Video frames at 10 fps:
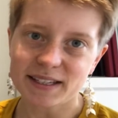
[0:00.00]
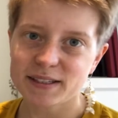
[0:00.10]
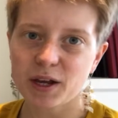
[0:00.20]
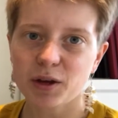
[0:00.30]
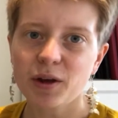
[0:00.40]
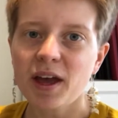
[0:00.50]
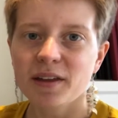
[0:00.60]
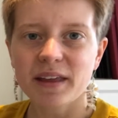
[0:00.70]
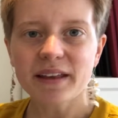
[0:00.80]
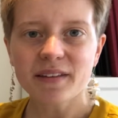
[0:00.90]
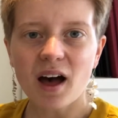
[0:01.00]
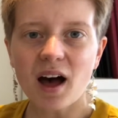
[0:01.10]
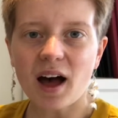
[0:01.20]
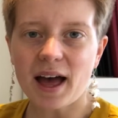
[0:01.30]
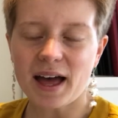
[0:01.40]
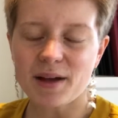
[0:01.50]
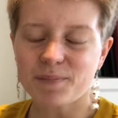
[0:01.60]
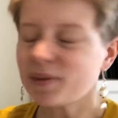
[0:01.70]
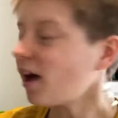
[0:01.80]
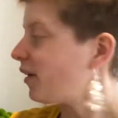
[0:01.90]
So these are
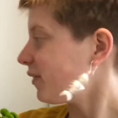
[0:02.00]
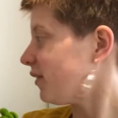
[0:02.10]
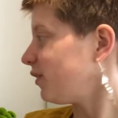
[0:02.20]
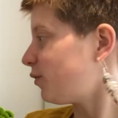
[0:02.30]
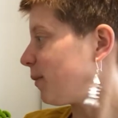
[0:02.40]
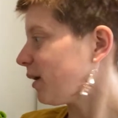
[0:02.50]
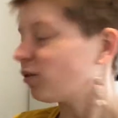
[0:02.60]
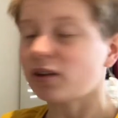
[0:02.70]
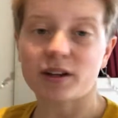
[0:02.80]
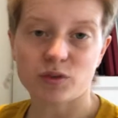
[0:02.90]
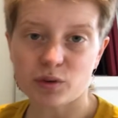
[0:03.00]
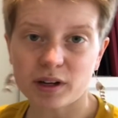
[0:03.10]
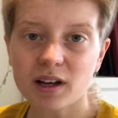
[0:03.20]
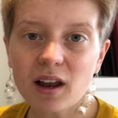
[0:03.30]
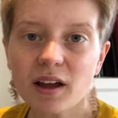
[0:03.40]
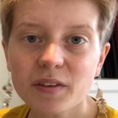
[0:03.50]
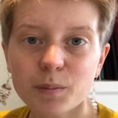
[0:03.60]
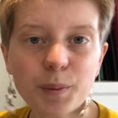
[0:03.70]
answers for my online drawing class,